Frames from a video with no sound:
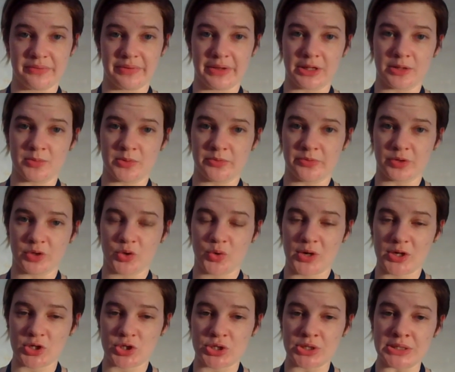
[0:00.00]
available for
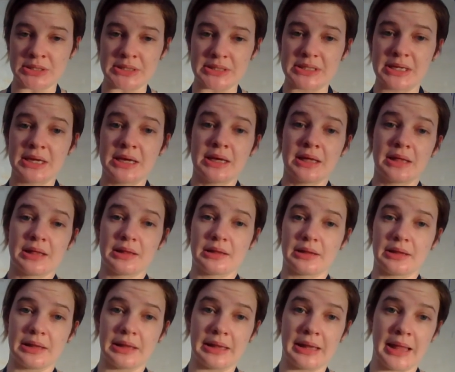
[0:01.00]
questions.
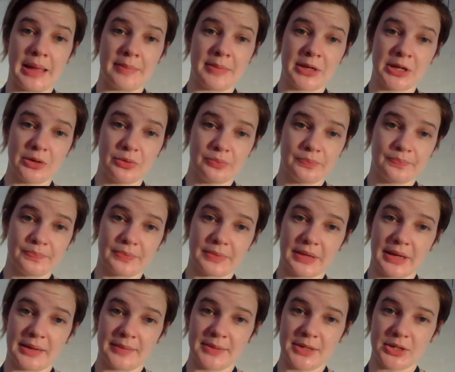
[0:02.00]
Let me know.
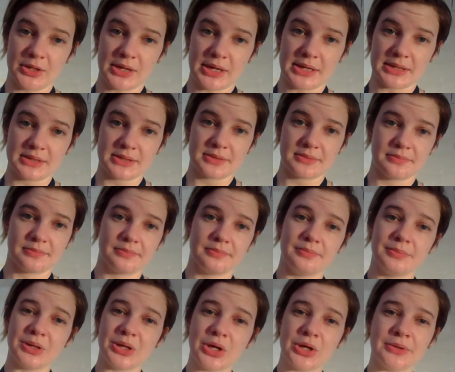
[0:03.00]
I'm here, guys.
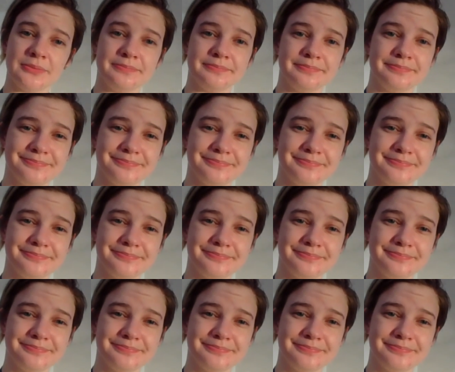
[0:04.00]
Be good.